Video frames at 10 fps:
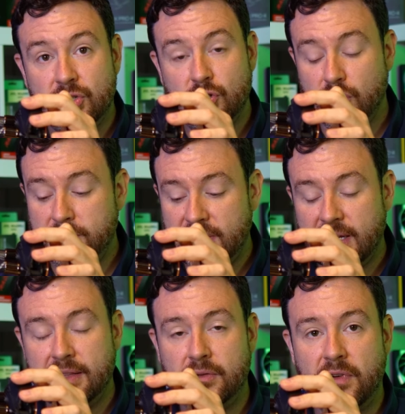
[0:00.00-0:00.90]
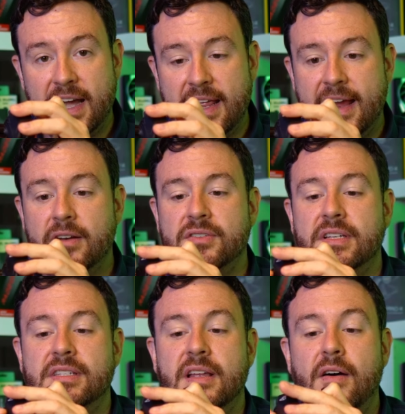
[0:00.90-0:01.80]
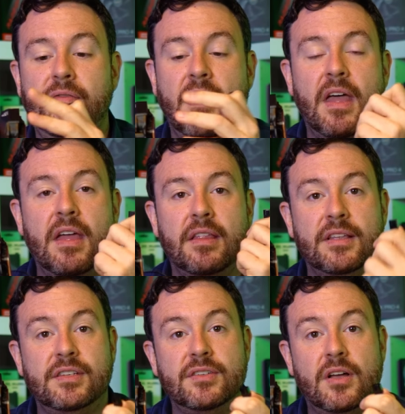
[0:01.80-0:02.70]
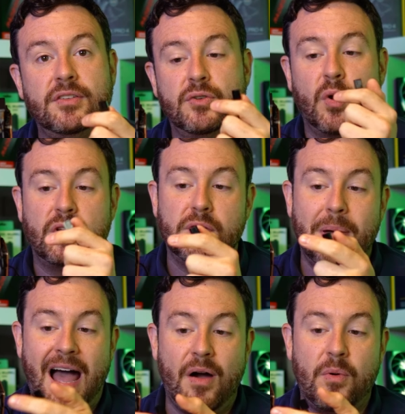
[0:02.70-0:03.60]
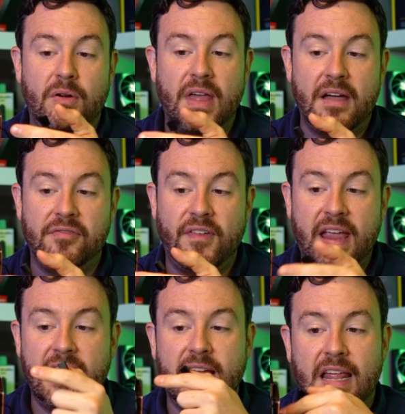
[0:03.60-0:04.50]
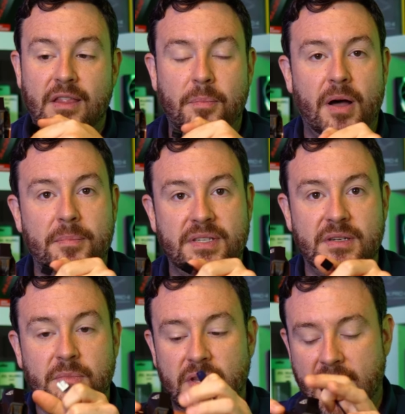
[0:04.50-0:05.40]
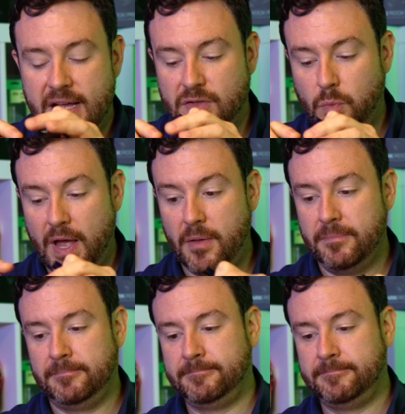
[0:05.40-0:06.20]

tubes and in the radiators itself. This is also going to power that fan and the pump assembly as well.